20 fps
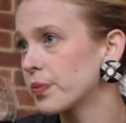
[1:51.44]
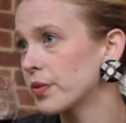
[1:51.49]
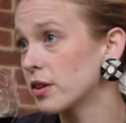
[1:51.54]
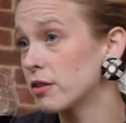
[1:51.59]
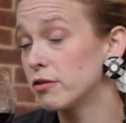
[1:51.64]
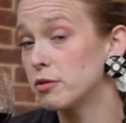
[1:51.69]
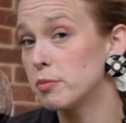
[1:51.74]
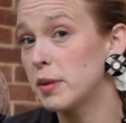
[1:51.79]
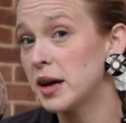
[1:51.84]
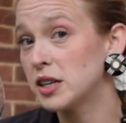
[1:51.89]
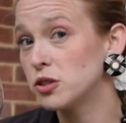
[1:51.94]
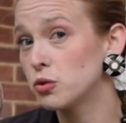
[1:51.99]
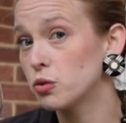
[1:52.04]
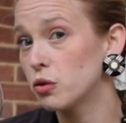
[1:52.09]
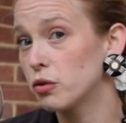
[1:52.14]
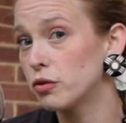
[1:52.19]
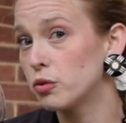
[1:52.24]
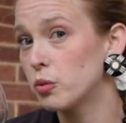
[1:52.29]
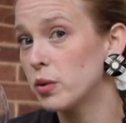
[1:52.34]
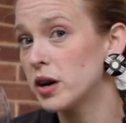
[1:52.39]
For better or
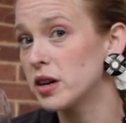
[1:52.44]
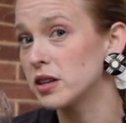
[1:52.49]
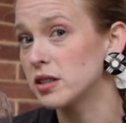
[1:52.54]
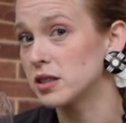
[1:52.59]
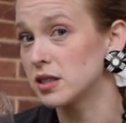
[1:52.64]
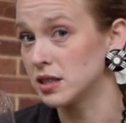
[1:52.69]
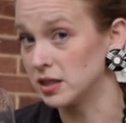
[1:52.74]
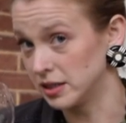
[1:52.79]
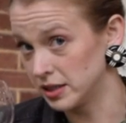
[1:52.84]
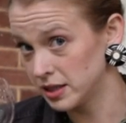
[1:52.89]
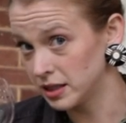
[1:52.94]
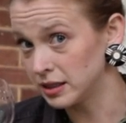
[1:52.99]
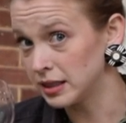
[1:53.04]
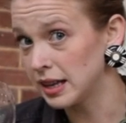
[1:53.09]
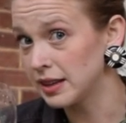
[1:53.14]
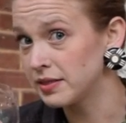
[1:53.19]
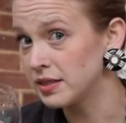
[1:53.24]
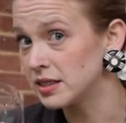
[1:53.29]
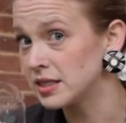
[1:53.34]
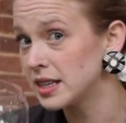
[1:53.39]
for worse, they still
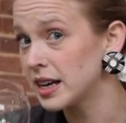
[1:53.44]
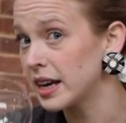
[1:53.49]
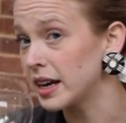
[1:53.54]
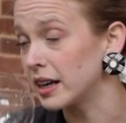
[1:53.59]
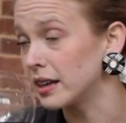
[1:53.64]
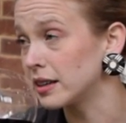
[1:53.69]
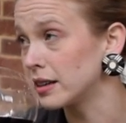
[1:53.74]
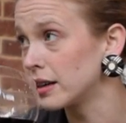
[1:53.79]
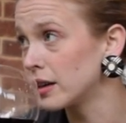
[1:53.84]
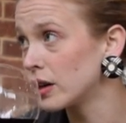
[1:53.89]
led the day.